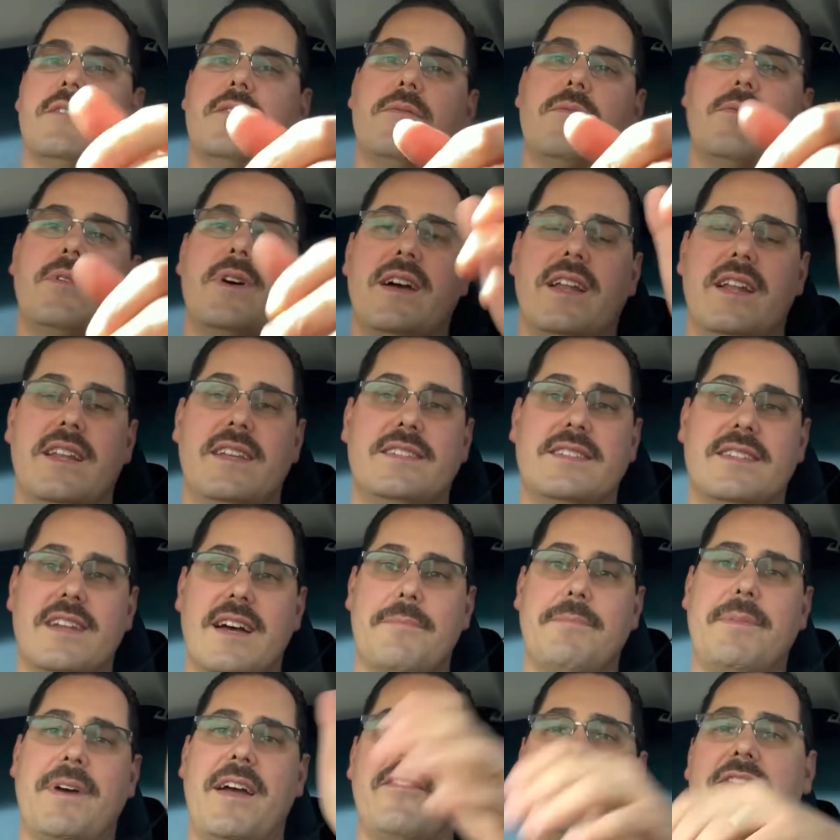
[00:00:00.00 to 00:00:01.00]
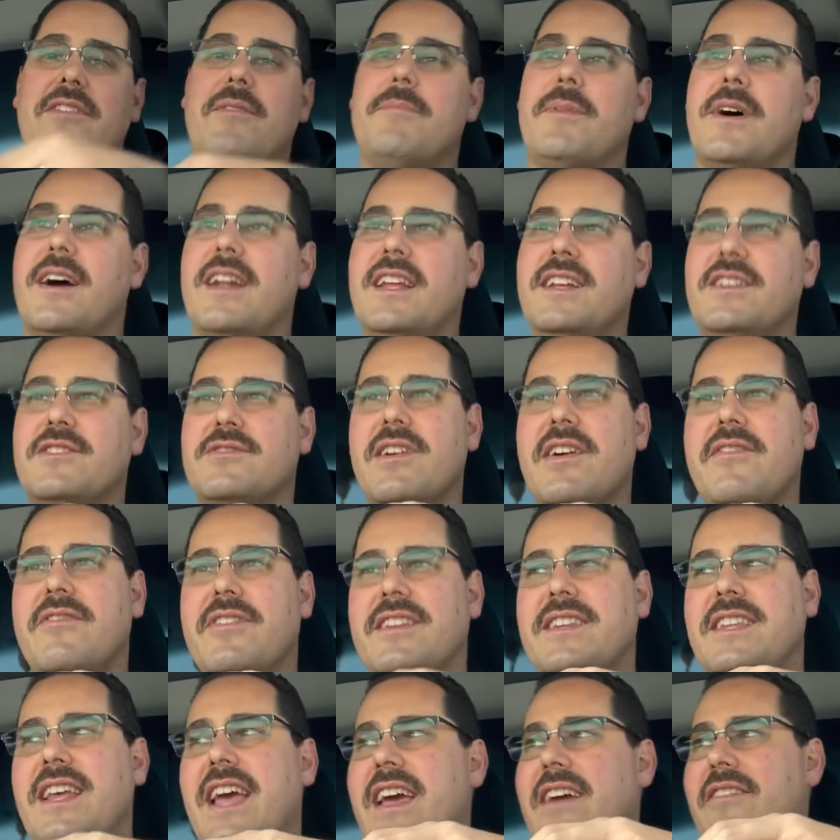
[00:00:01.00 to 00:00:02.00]
What is up, everybody?
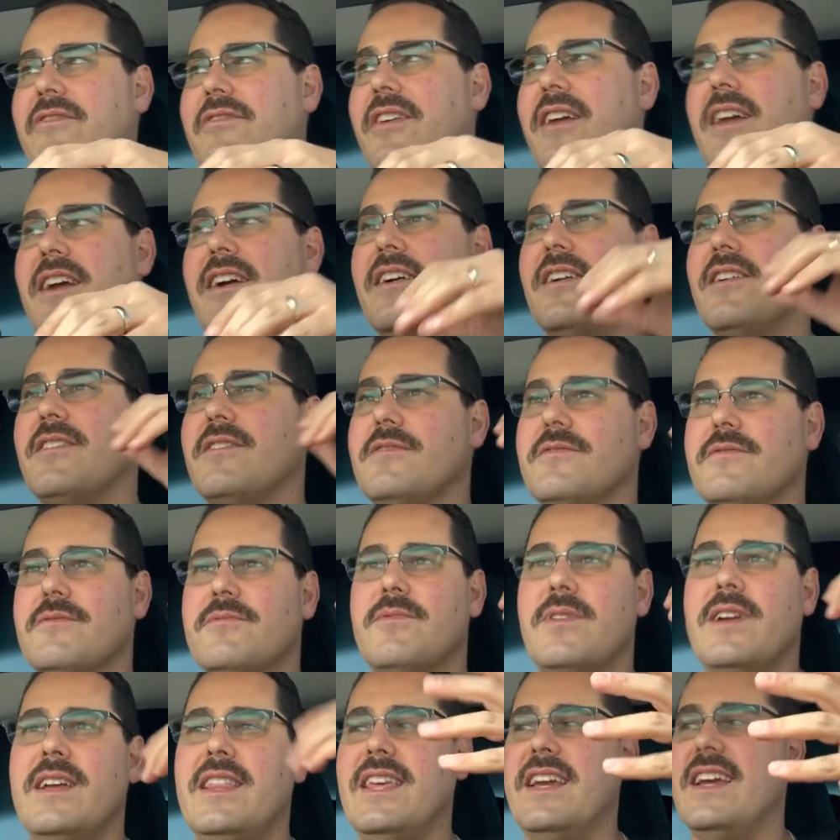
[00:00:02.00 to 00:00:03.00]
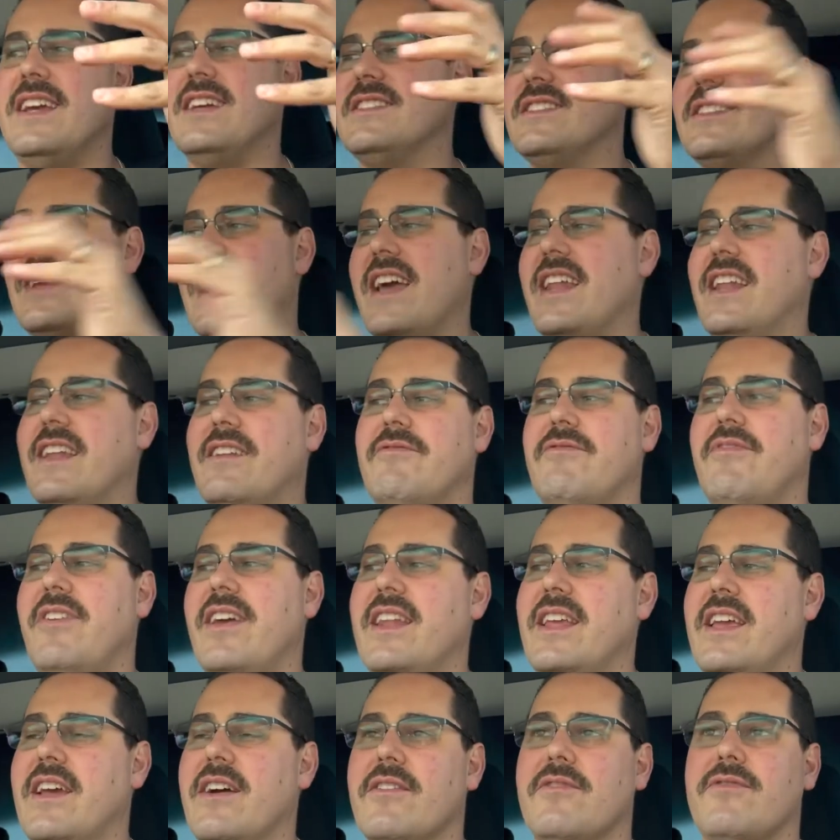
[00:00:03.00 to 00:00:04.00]
Driven Dave here. Really excited
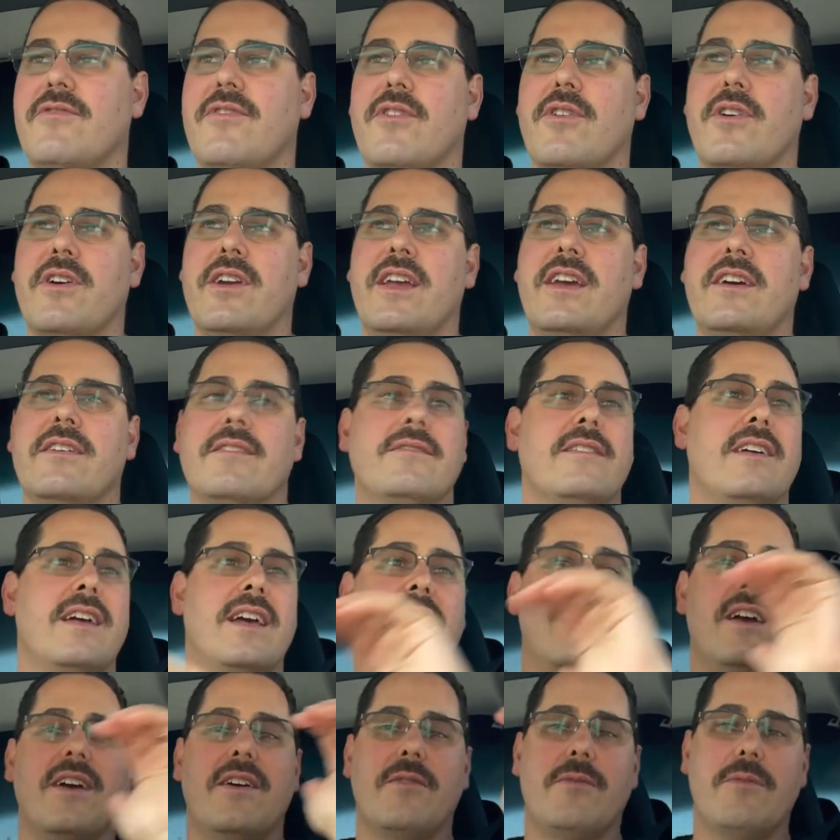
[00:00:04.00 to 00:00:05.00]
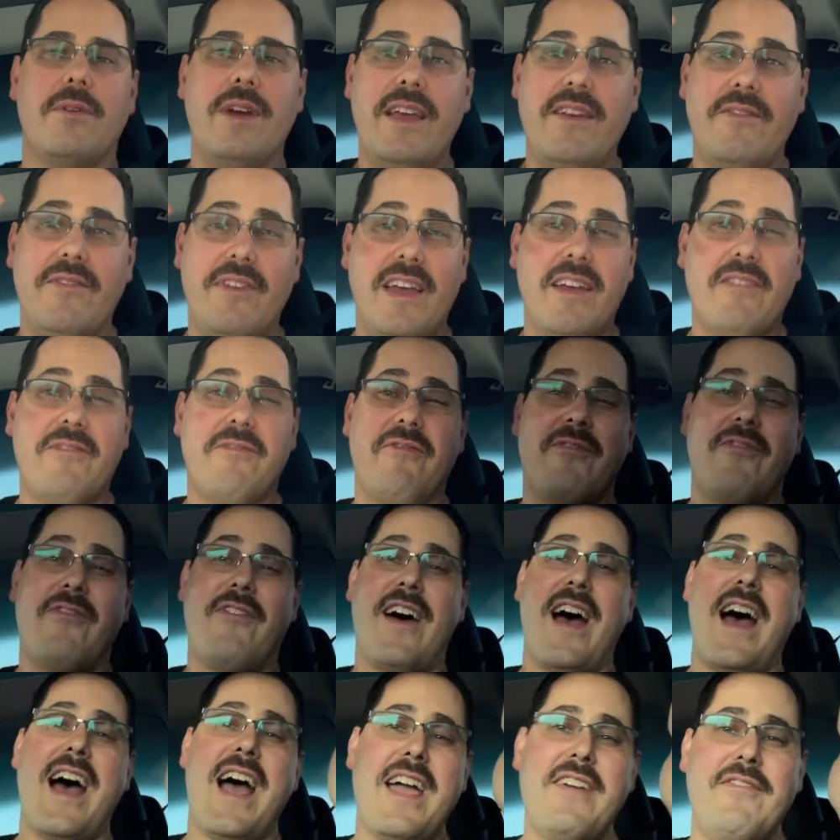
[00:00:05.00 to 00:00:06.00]
video for you. We've hit
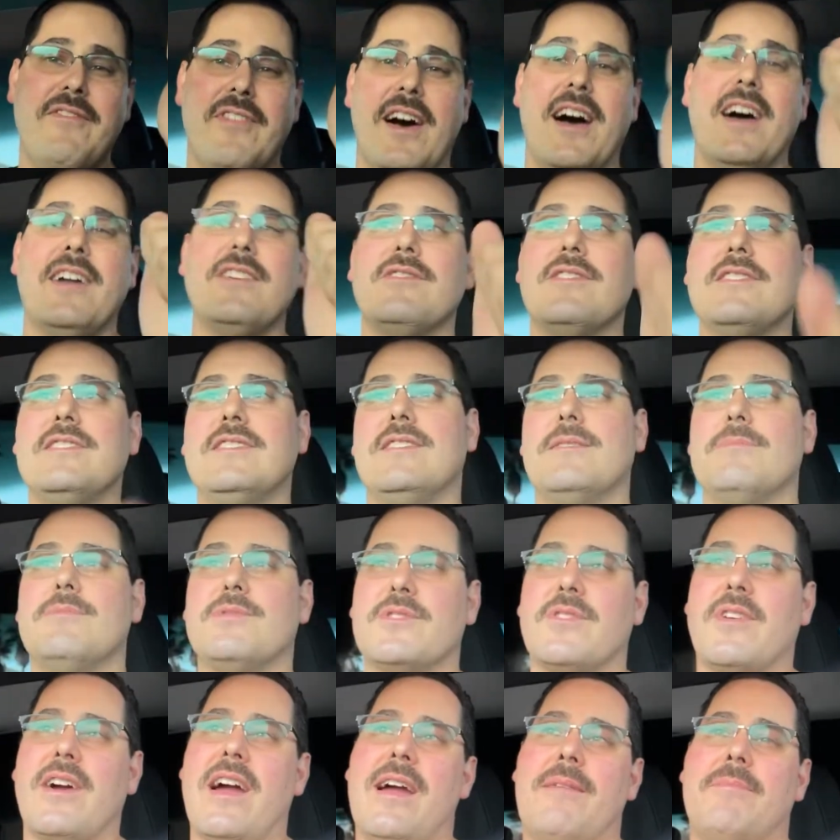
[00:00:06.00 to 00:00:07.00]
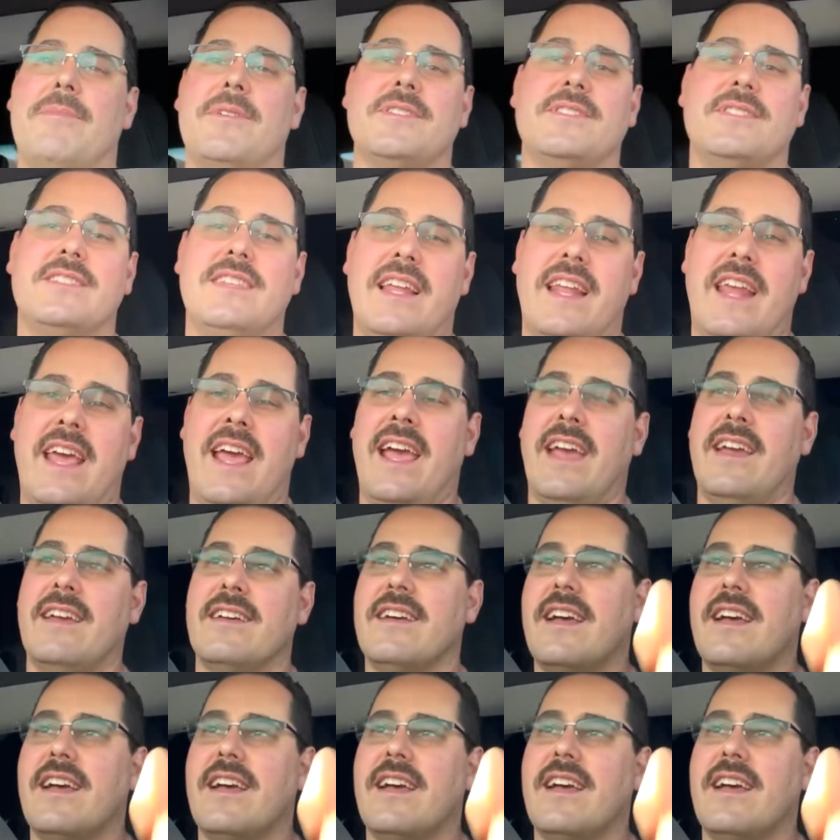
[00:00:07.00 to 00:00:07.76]
500 subscribers today.